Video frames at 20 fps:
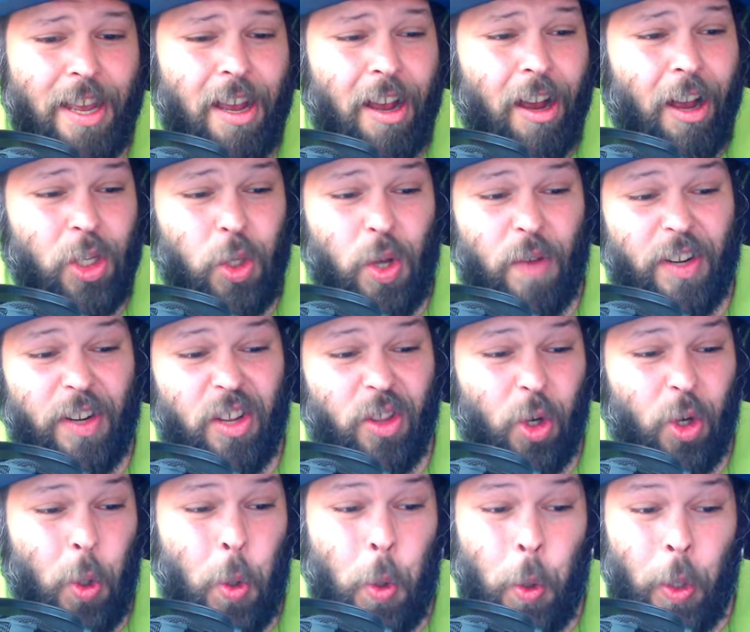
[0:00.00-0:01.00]
I also have another
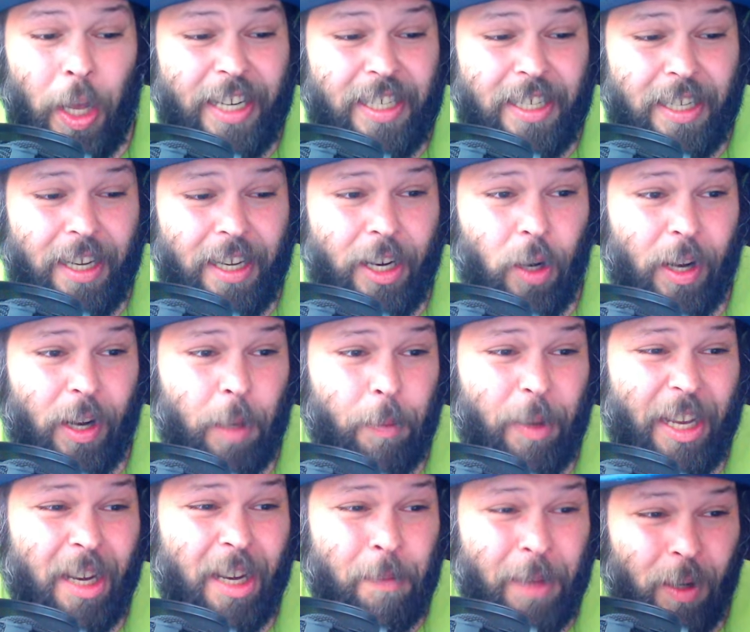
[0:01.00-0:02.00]
cool idea here. I
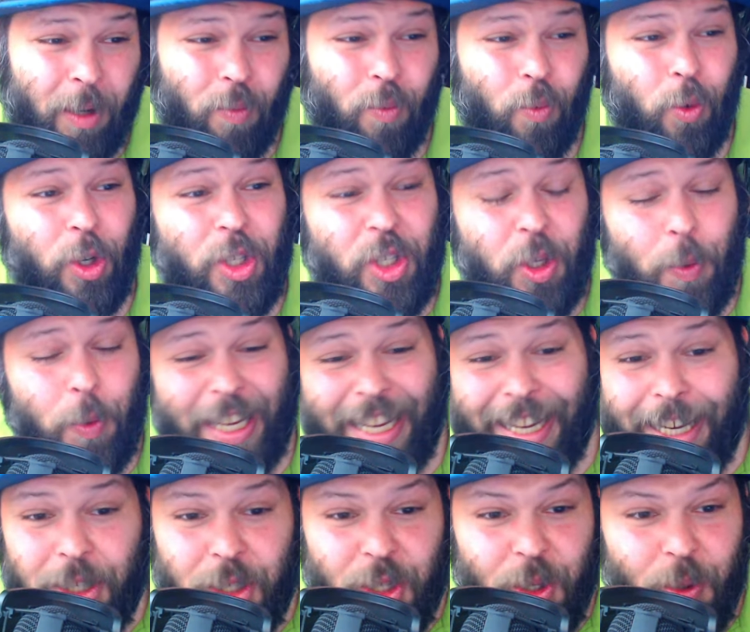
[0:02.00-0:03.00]
could play rook to
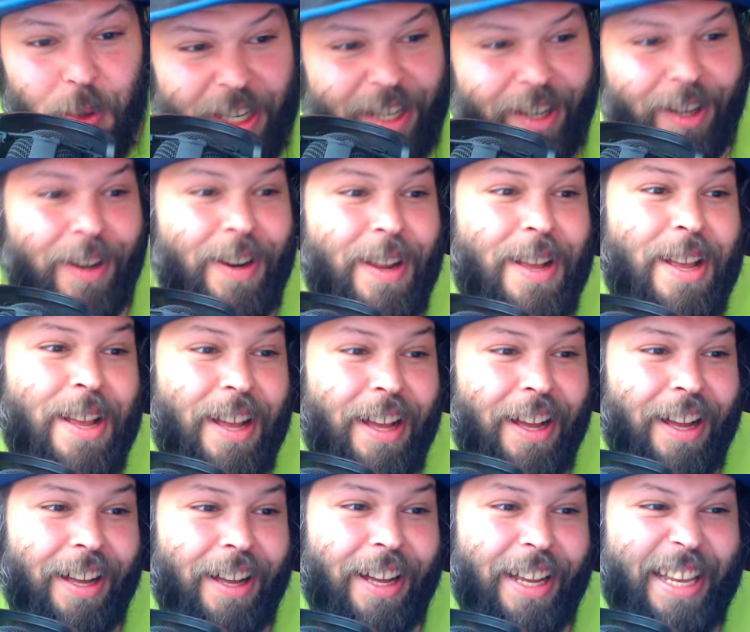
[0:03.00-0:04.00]
e2 here.
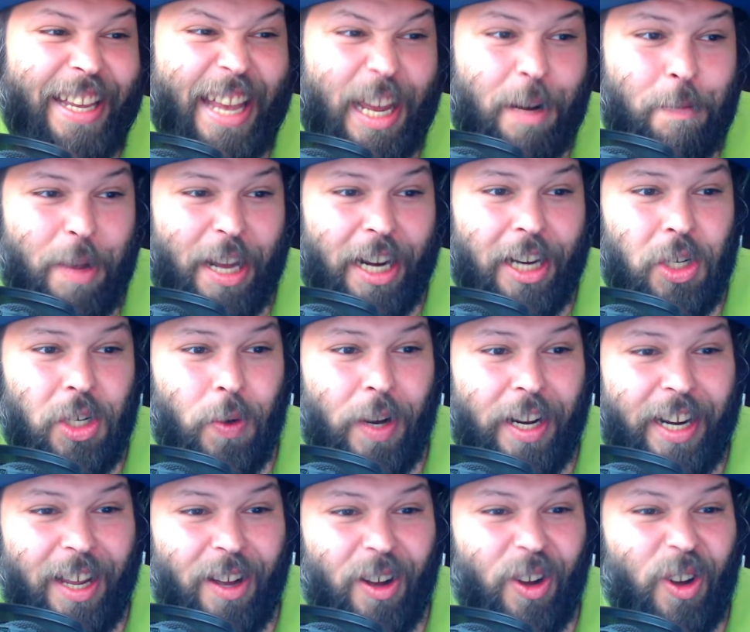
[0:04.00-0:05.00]
Again,
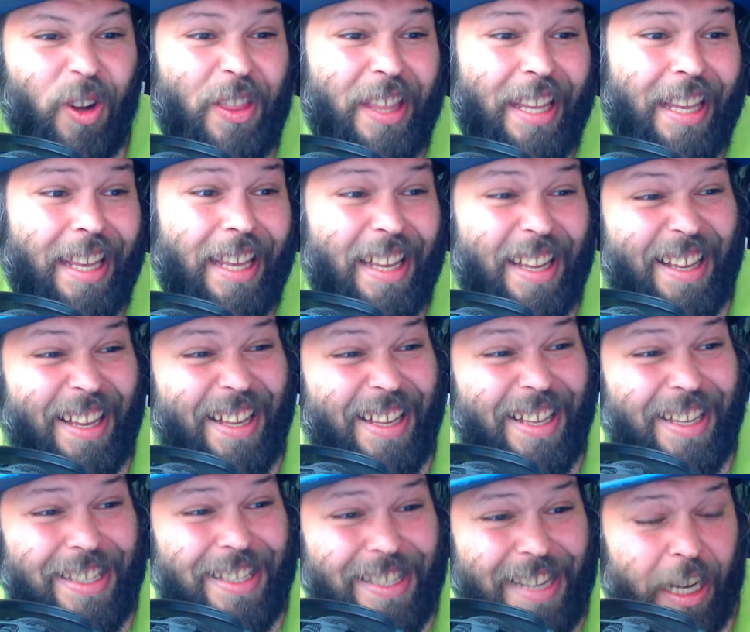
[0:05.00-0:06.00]
penetrating on the
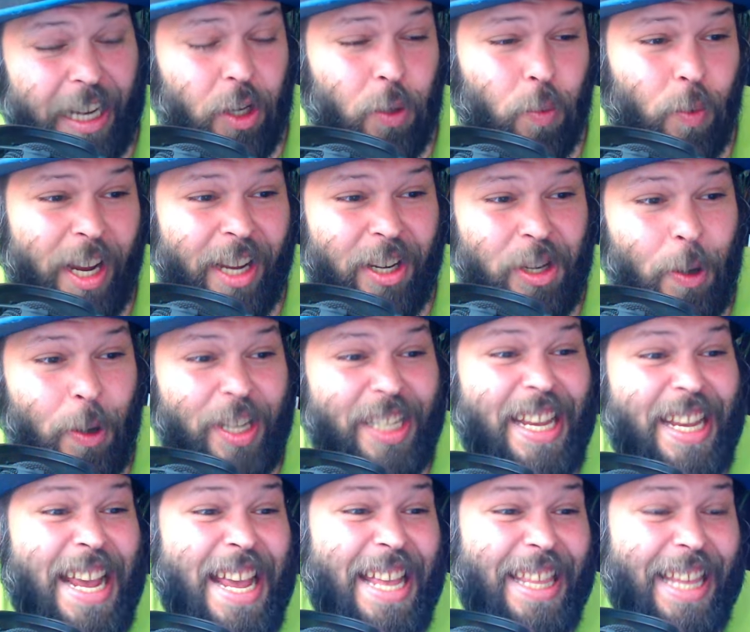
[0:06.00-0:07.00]
second rank. Notice
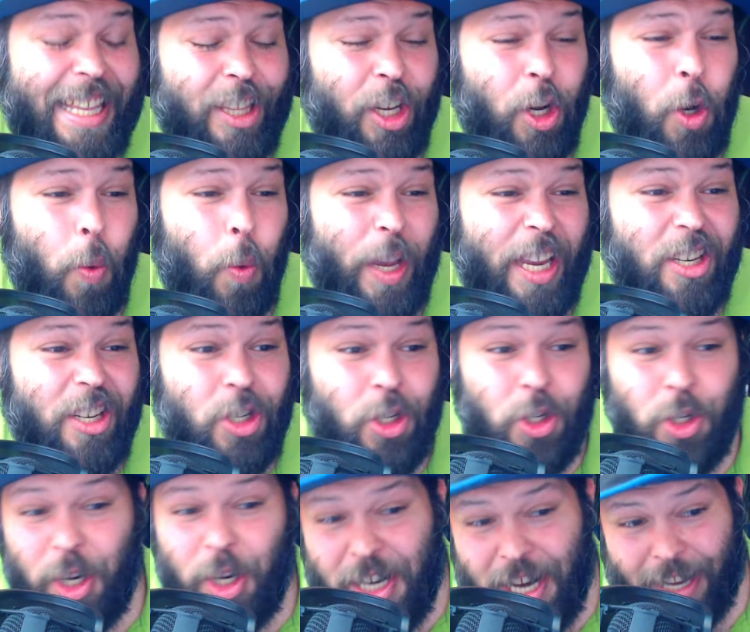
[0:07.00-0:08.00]
that the queen
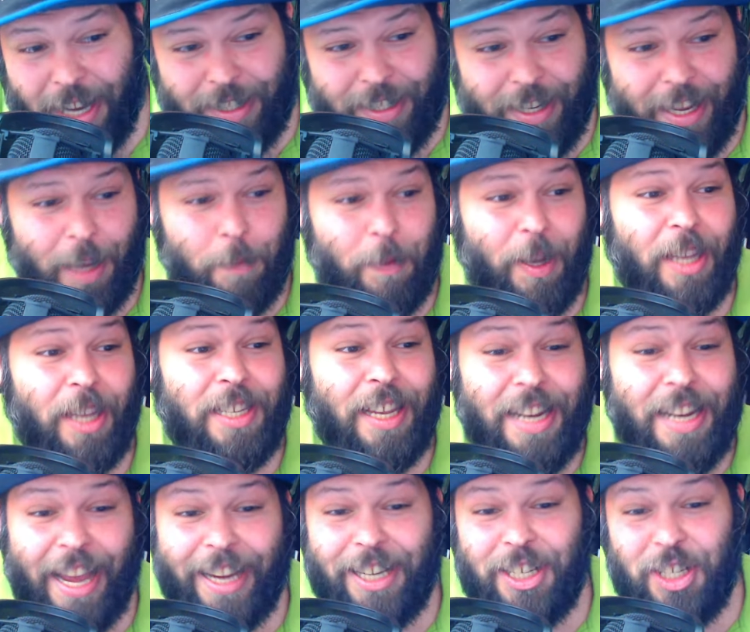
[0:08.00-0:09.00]
should not take because a
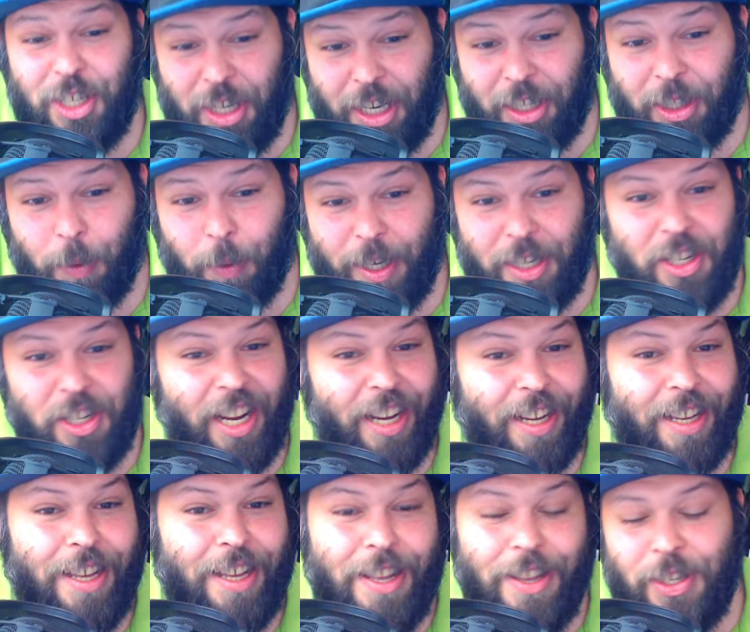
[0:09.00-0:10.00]
knight g3 check.
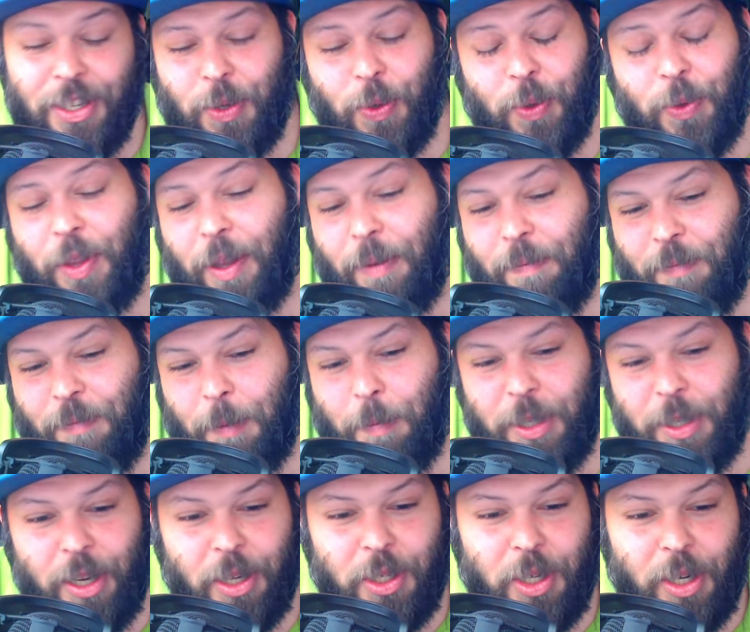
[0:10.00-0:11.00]
So the
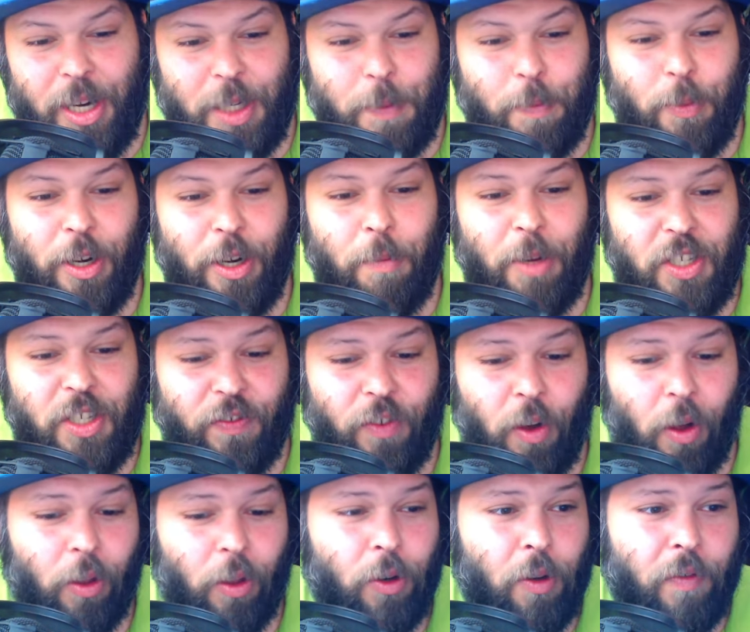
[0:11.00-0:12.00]
position has pretty much
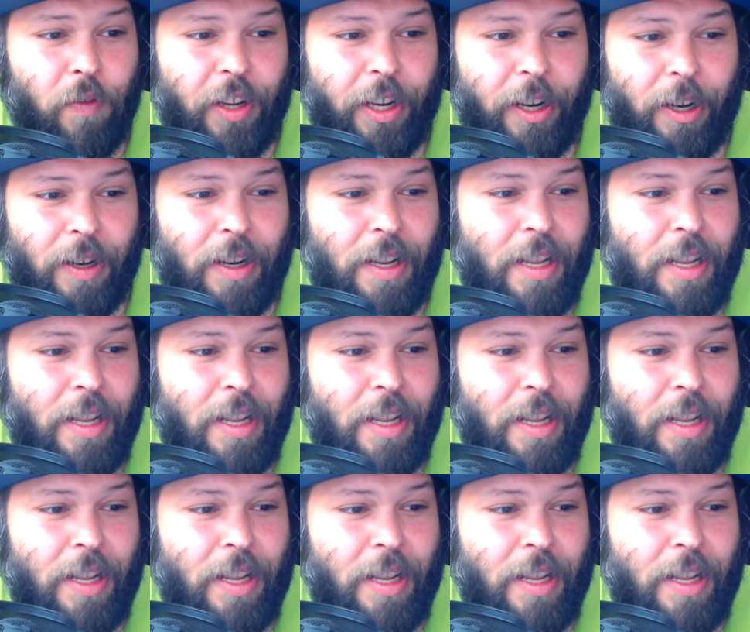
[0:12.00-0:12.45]
fallen over here.